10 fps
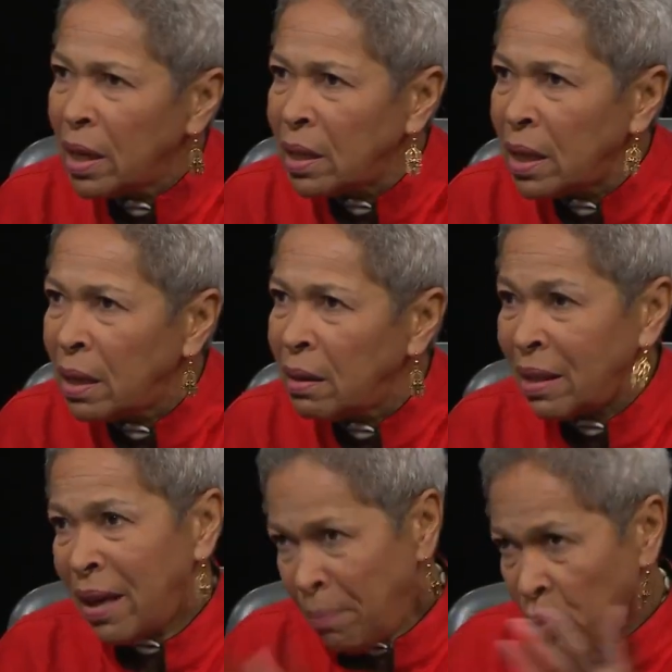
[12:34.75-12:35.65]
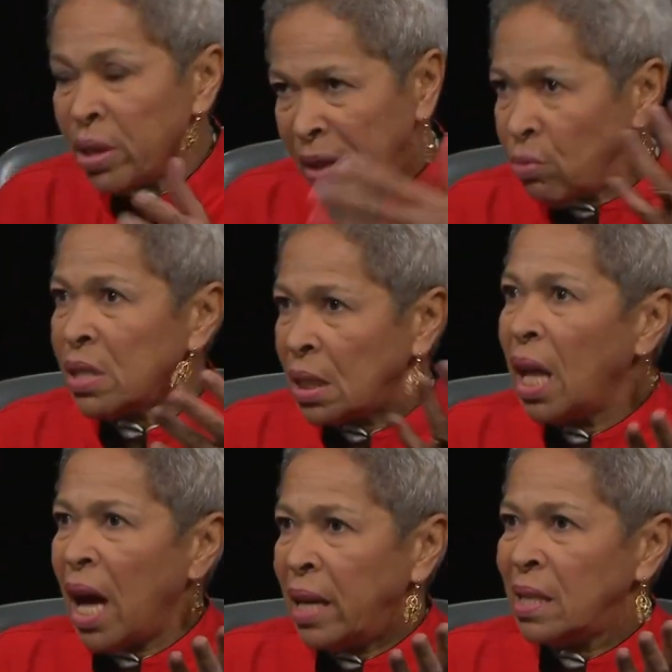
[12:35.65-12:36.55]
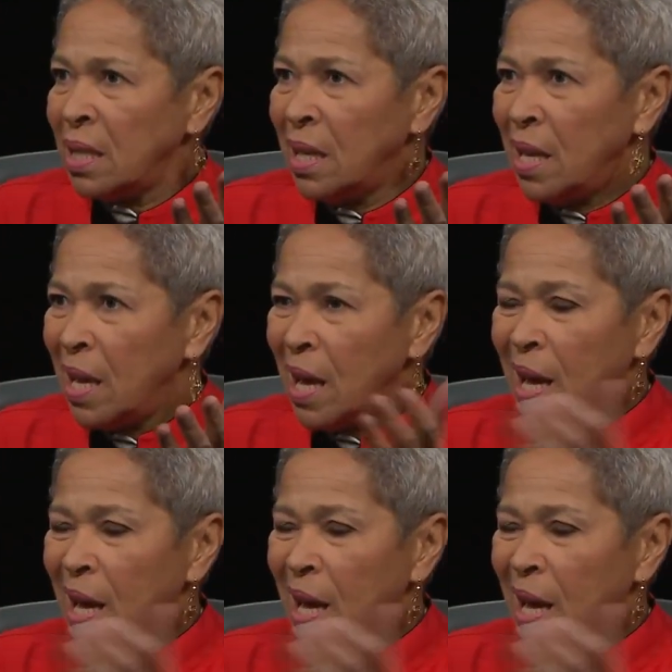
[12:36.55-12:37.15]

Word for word: And then at that point, that was a lot. Uh-huh.